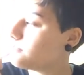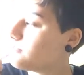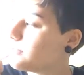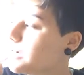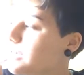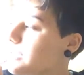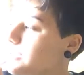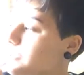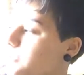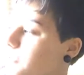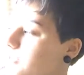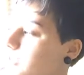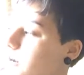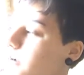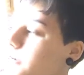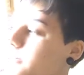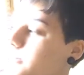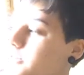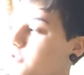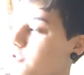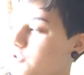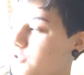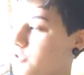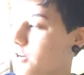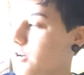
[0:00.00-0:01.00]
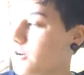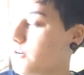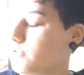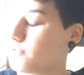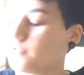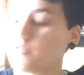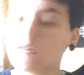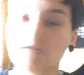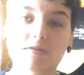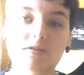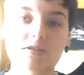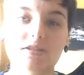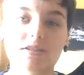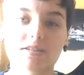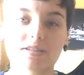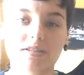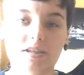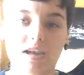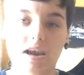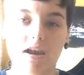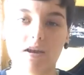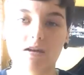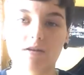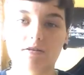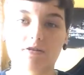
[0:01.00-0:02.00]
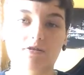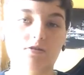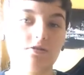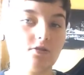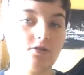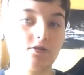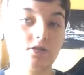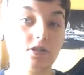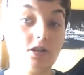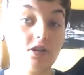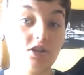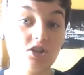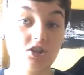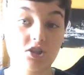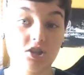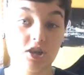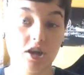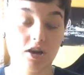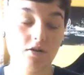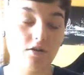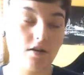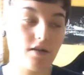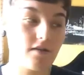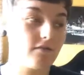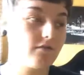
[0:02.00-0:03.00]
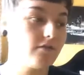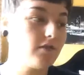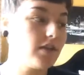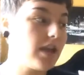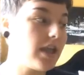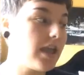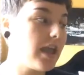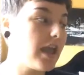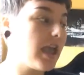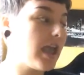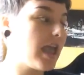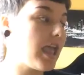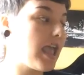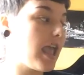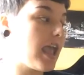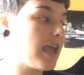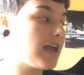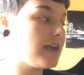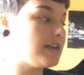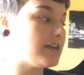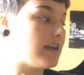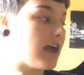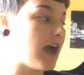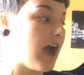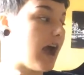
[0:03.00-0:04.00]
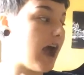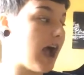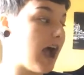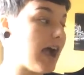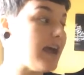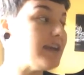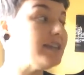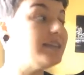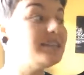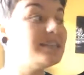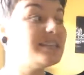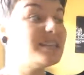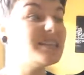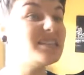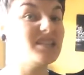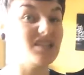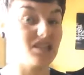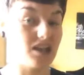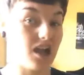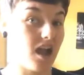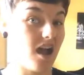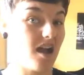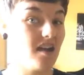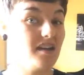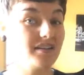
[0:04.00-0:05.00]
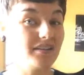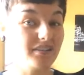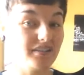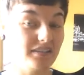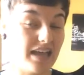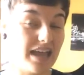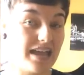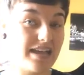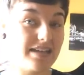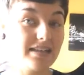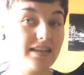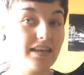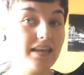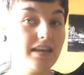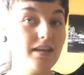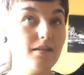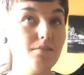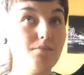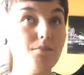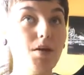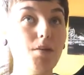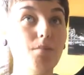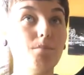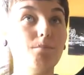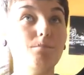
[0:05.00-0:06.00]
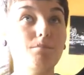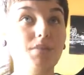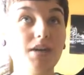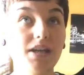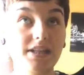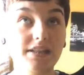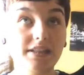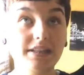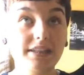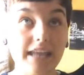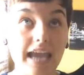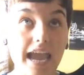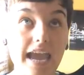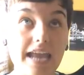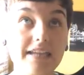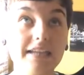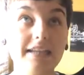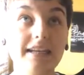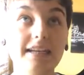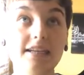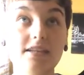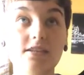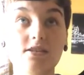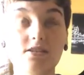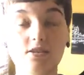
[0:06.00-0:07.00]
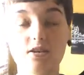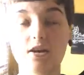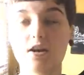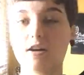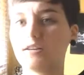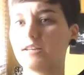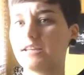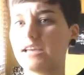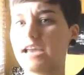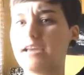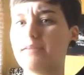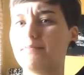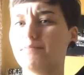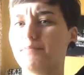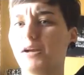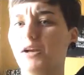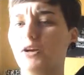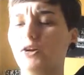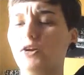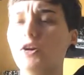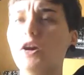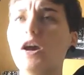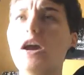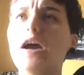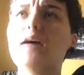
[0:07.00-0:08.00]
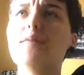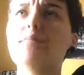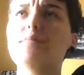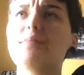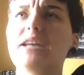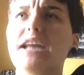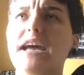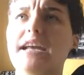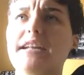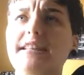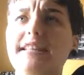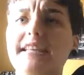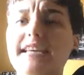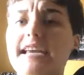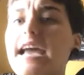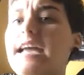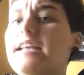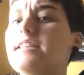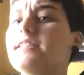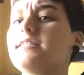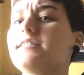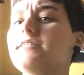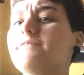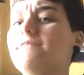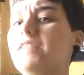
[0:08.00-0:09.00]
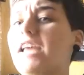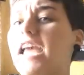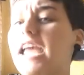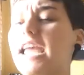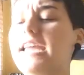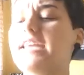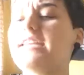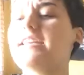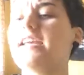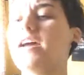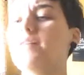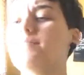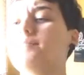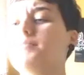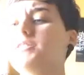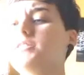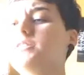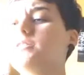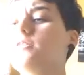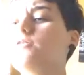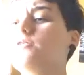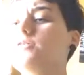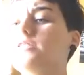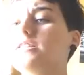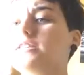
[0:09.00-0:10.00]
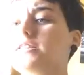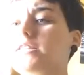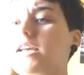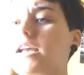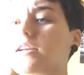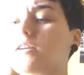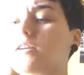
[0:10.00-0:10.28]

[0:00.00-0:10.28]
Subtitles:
When I started the show, there's this character, the sheriff. And I did not like him, but then he started getting better. But at the end of the 8 episodes, it's